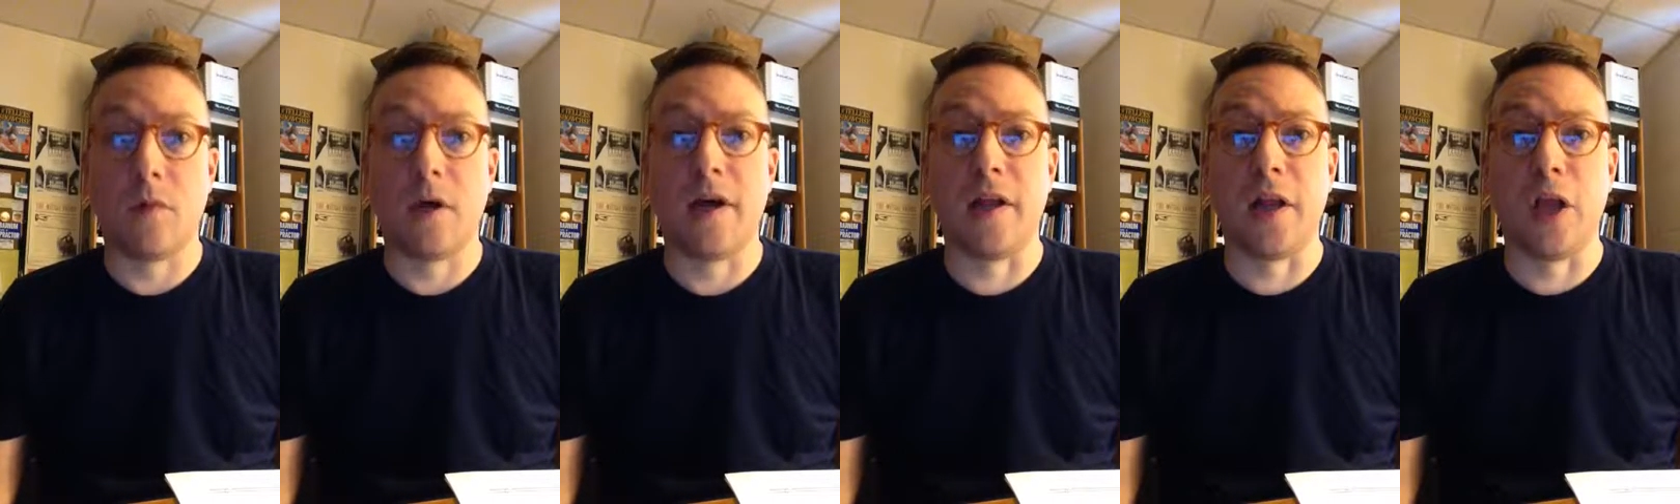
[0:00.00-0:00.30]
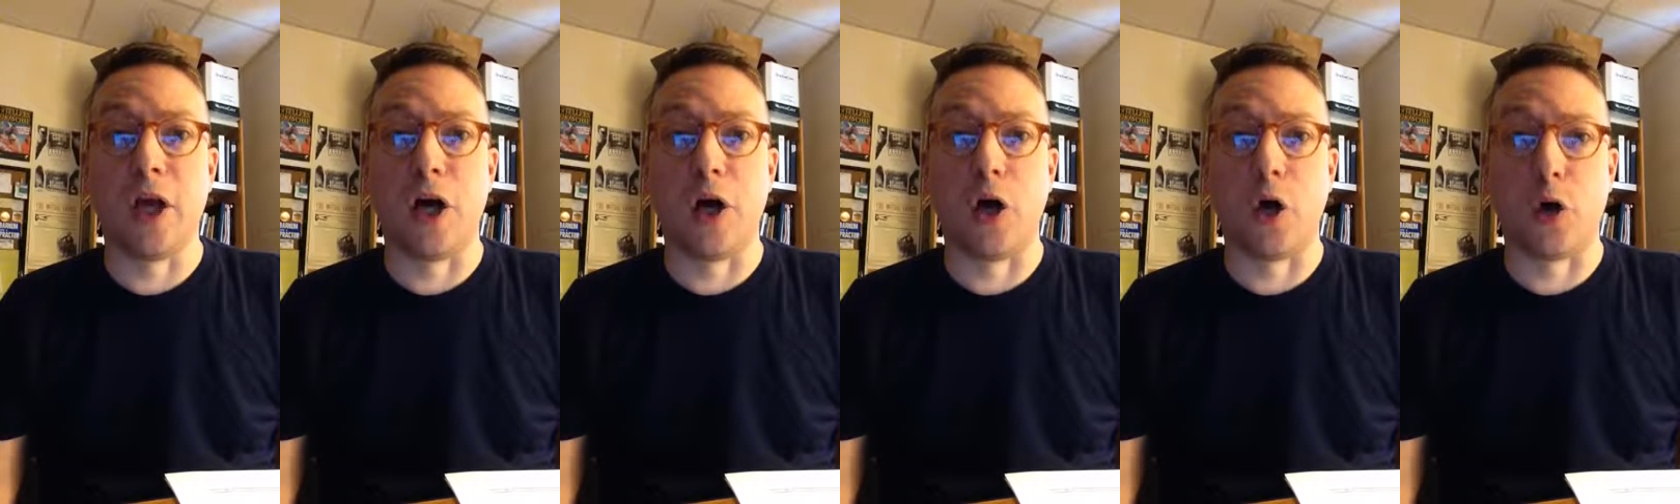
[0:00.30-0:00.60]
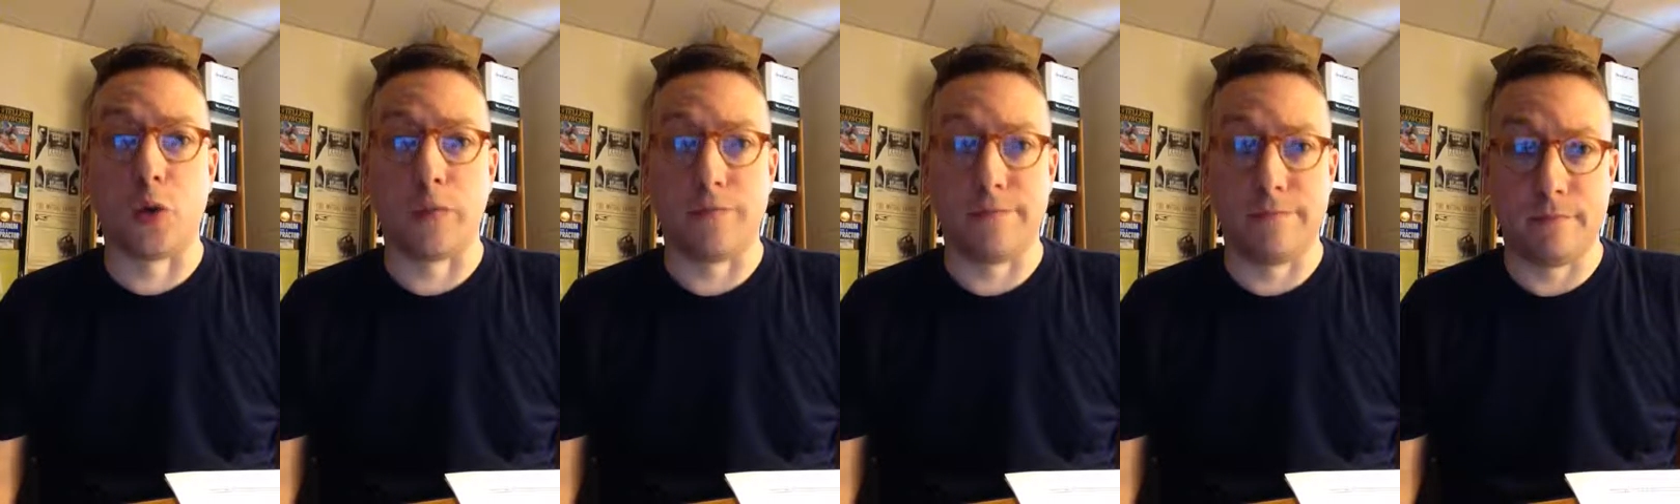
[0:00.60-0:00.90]

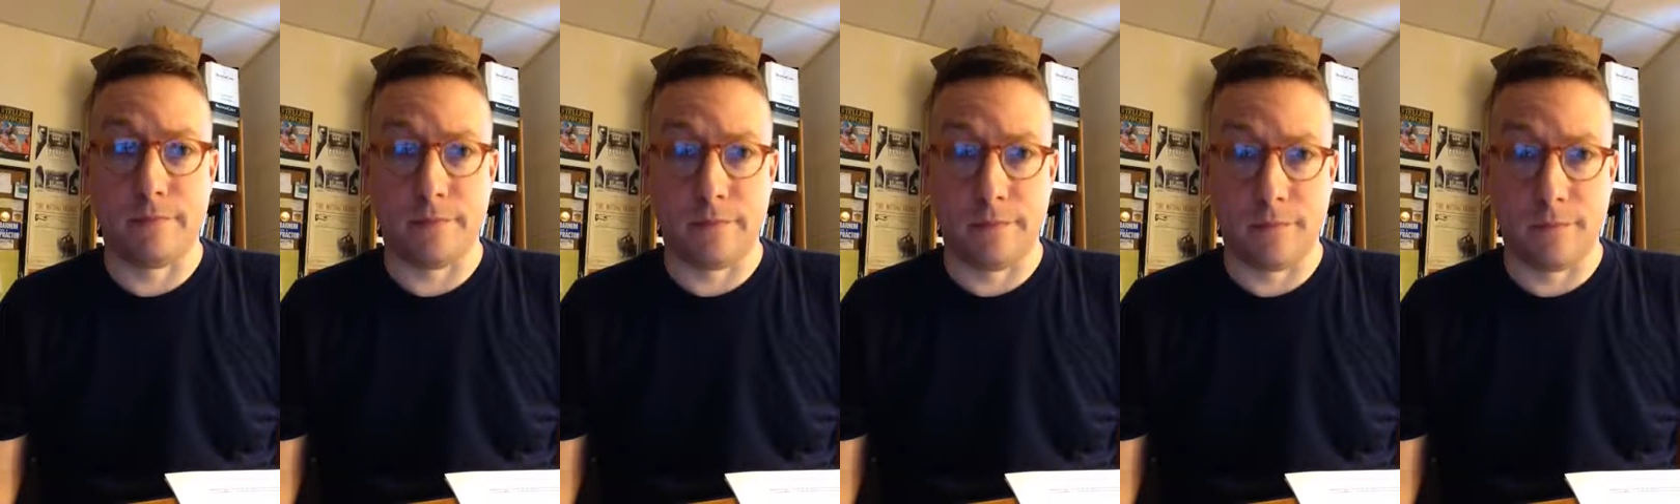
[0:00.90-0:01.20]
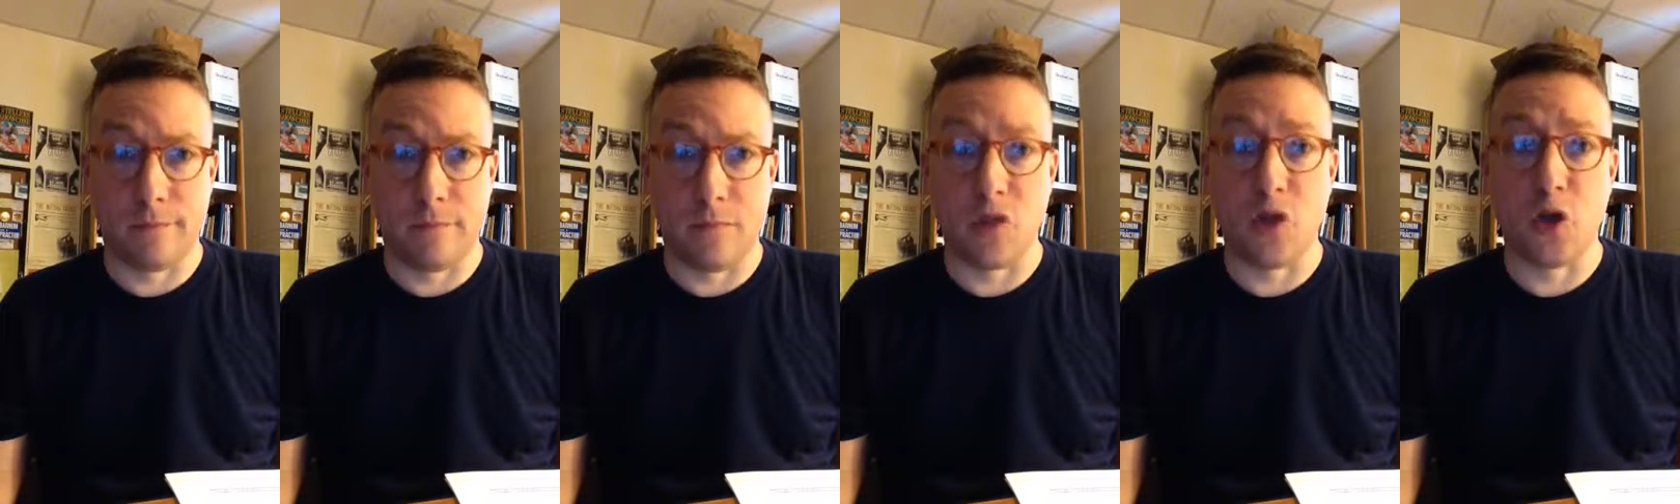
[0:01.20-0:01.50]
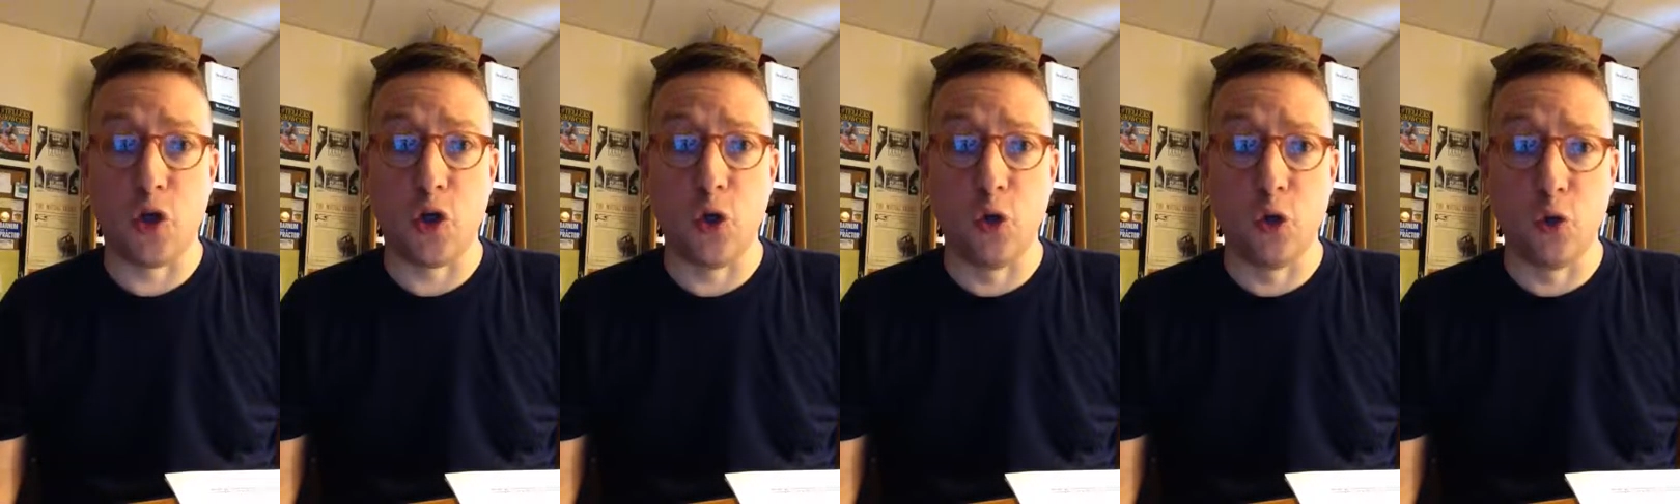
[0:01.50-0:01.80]
Hello,
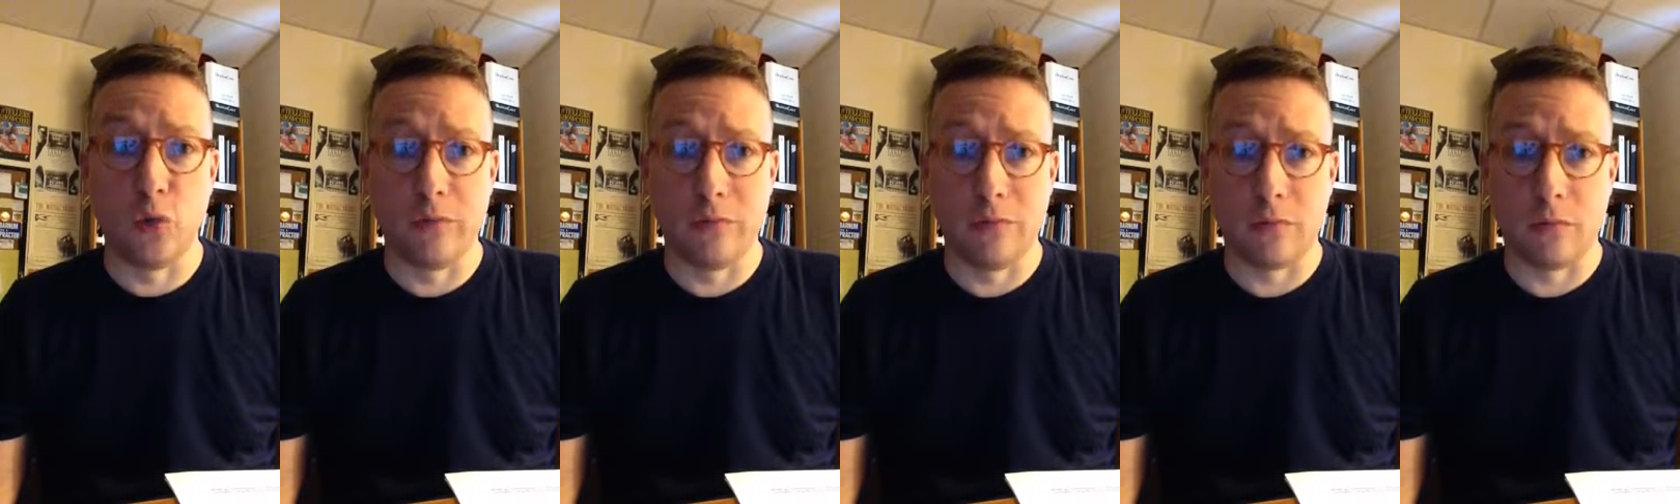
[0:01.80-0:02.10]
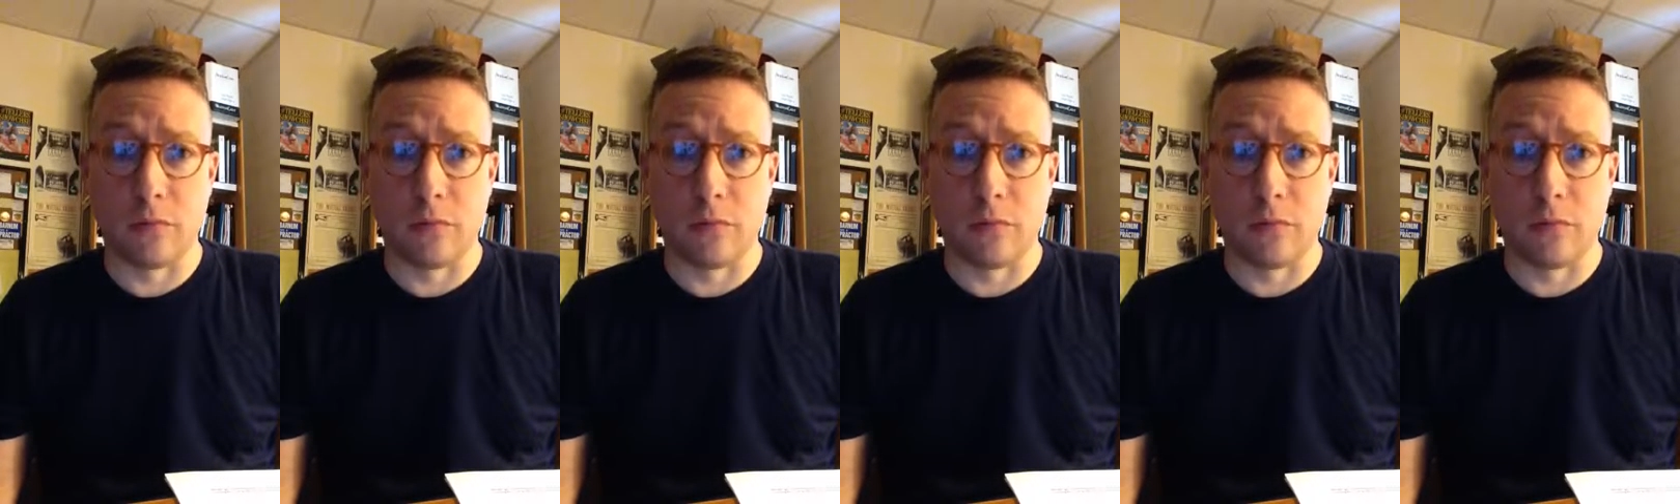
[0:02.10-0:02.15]
you